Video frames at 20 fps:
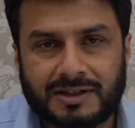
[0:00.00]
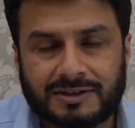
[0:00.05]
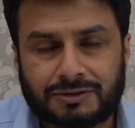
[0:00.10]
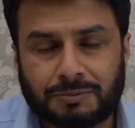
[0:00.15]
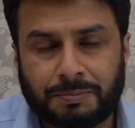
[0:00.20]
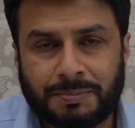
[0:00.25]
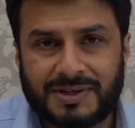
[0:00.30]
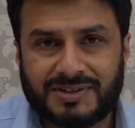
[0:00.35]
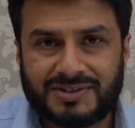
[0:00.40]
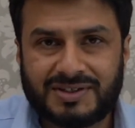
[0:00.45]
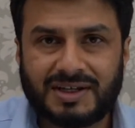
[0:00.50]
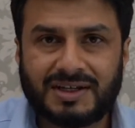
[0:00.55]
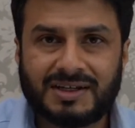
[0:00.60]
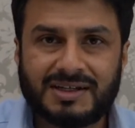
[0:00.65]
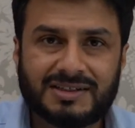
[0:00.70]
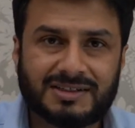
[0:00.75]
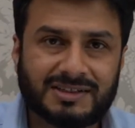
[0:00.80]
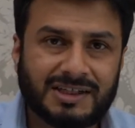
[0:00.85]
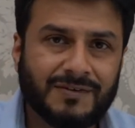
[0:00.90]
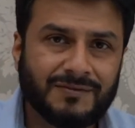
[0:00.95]
So basically
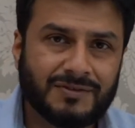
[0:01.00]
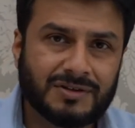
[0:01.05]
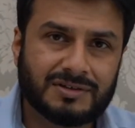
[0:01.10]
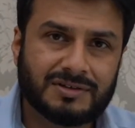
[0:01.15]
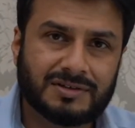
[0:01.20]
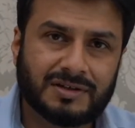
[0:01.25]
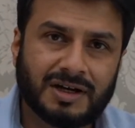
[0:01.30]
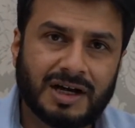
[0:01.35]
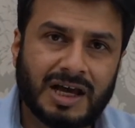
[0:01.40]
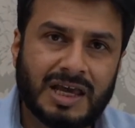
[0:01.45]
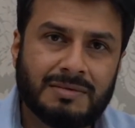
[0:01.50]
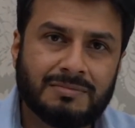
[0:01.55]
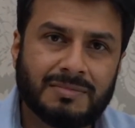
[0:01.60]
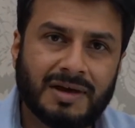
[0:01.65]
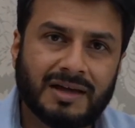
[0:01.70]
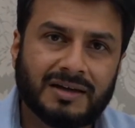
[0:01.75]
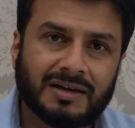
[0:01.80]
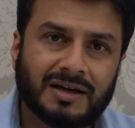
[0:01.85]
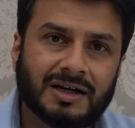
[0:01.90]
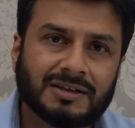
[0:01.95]
save your time
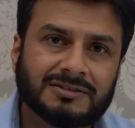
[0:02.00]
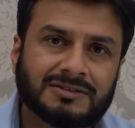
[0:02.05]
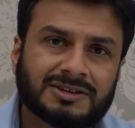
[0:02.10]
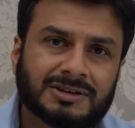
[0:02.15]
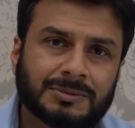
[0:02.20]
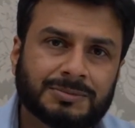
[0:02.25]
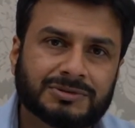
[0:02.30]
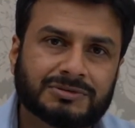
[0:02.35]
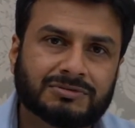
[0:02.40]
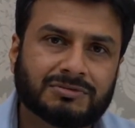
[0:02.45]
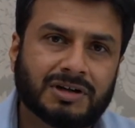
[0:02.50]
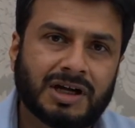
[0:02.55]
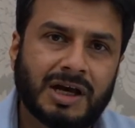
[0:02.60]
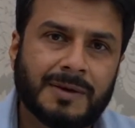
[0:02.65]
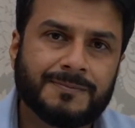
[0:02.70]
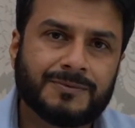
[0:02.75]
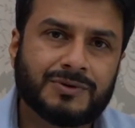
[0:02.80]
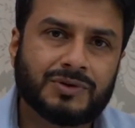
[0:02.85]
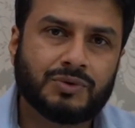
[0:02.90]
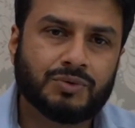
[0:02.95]
and
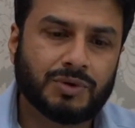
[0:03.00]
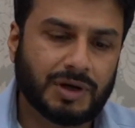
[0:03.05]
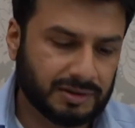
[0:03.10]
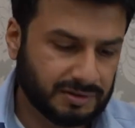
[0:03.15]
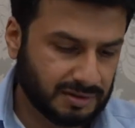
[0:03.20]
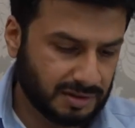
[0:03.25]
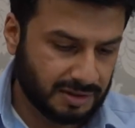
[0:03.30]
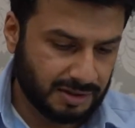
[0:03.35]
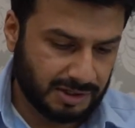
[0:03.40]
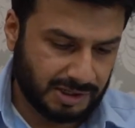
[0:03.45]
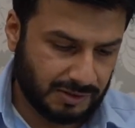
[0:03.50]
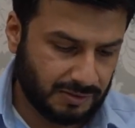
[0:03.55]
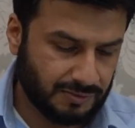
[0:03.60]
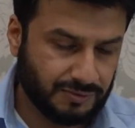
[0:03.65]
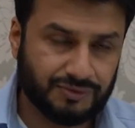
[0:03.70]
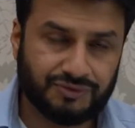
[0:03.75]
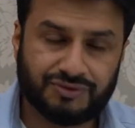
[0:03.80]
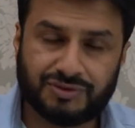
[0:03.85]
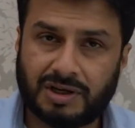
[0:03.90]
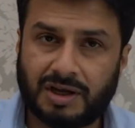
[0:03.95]
unsubscribe to other
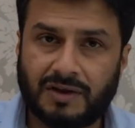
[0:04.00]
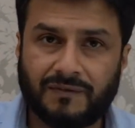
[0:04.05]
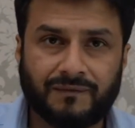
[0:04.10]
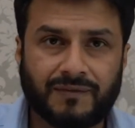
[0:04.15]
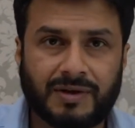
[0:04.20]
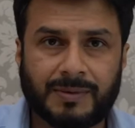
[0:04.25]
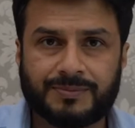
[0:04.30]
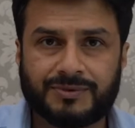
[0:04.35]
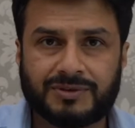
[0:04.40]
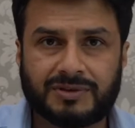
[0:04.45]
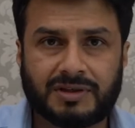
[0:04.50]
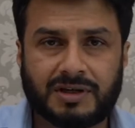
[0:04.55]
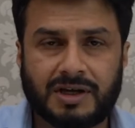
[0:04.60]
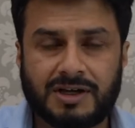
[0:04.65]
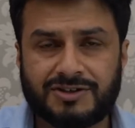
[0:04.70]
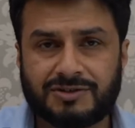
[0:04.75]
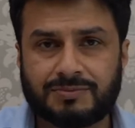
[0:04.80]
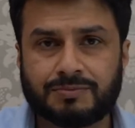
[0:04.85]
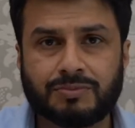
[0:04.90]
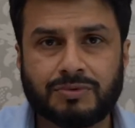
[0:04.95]
news
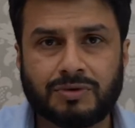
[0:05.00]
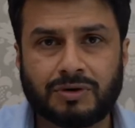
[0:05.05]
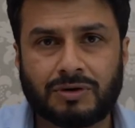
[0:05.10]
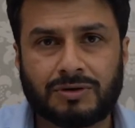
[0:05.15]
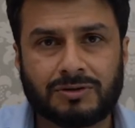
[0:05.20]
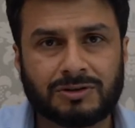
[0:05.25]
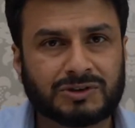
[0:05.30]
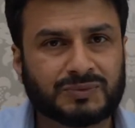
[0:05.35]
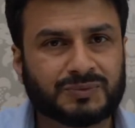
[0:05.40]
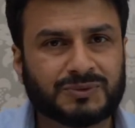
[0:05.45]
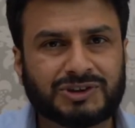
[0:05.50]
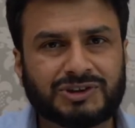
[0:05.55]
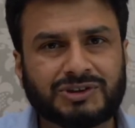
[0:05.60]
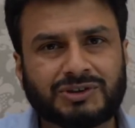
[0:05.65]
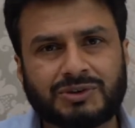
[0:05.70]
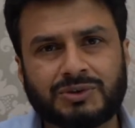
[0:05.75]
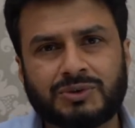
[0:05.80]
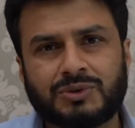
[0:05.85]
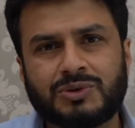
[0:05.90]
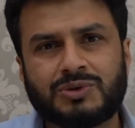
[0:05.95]
websites, blogs
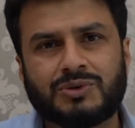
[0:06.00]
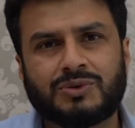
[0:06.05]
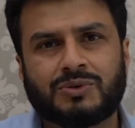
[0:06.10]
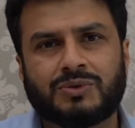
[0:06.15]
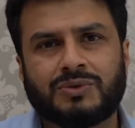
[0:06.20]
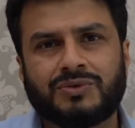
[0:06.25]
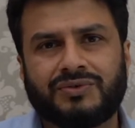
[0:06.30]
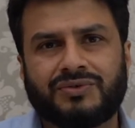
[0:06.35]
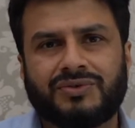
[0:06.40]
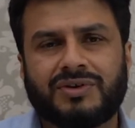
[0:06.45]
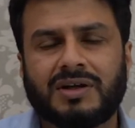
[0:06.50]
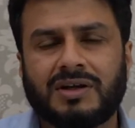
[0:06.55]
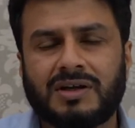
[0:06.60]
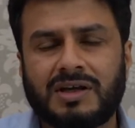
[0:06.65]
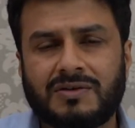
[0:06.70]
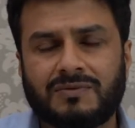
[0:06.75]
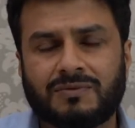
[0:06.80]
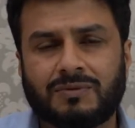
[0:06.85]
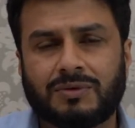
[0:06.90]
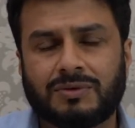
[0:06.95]
which you don't
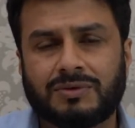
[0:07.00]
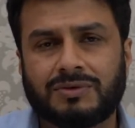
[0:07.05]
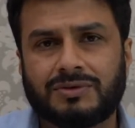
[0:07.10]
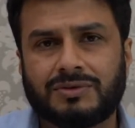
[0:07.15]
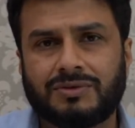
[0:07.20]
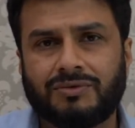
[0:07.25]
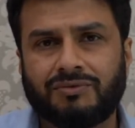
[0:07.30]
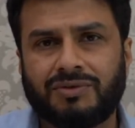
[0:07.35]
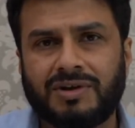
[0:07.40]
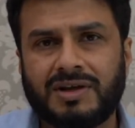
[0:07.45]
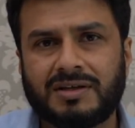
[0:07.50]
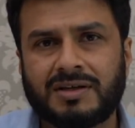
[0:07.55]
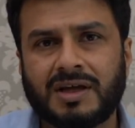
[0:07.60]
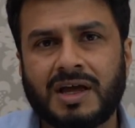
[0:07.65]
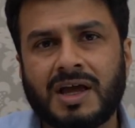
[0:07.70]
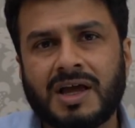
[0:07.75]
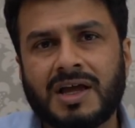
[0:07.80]
really want to read.